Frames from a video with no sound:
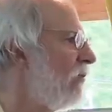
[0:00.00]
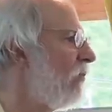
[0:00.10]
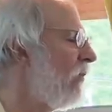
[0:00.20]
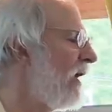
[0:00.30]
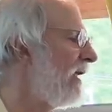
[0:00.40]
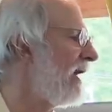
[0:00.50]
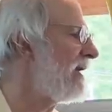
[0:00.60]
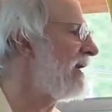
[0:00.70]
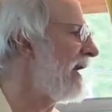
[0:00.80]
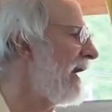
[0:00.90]
When I
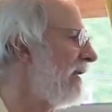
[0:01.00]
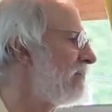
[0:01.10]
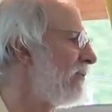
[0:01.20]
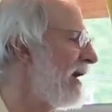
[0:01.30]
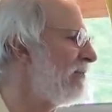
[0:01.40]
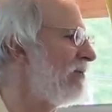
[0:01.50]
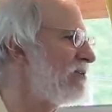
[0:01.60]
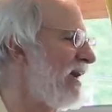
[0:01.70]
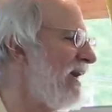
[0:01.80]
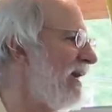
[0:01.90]
got problems,
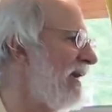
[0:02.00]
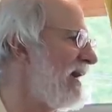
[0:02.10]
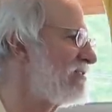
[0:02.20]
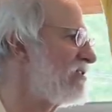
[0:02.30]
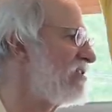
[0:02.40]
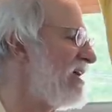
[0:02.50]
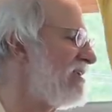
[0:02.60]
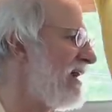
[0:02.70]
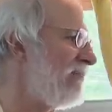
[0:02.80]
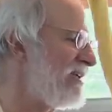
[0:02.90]
I had asters take
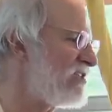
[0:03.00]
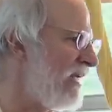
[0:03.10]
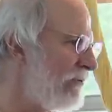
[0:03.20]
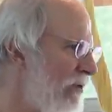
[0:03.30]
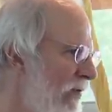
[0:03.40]
down my celery